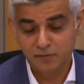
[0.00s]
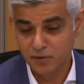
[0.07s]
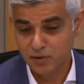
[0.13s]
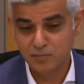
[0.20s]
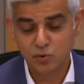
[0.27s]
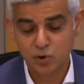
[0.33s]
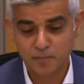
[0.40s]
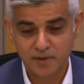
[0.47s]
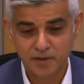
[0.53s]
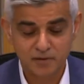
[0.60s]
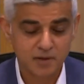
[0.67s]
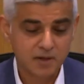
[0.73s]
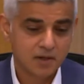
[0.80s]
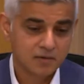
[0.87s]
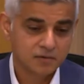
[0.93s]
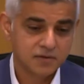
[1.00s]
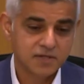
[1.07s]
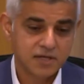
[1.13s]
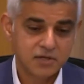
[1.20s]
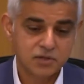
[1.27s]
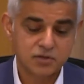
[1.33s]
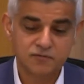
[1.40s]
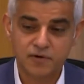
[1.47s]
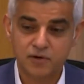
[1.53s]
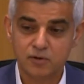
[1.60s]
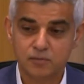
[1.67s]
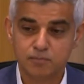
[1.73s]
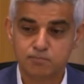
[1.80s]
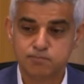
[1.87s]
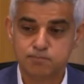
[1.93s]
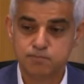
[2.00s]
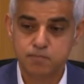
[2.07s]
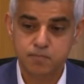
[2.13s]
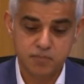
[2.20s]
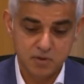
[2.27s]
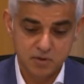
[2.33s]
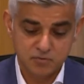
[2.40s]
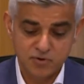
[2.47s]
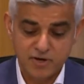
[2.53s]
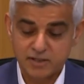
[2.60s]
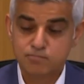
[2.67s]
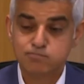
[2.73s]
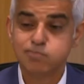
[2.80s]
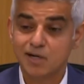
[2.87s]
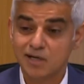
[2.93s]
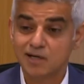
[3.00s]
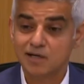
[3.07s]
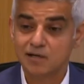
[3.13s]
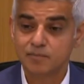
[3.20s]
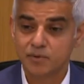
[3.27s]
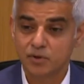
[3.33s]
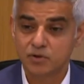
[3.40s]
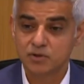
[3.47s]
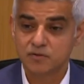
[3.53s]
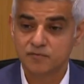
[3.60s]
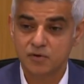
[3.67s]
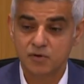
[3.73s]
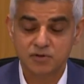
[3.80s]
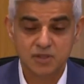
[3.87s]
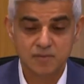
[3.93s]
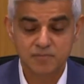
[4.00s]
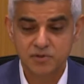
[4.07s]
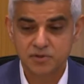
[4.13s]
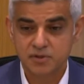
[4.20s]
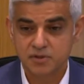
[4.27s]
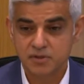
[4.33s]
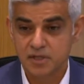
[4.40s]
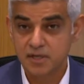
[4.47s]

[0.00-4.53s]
I've learned more about the dangers of rail tracks buckling because of hot temperatures.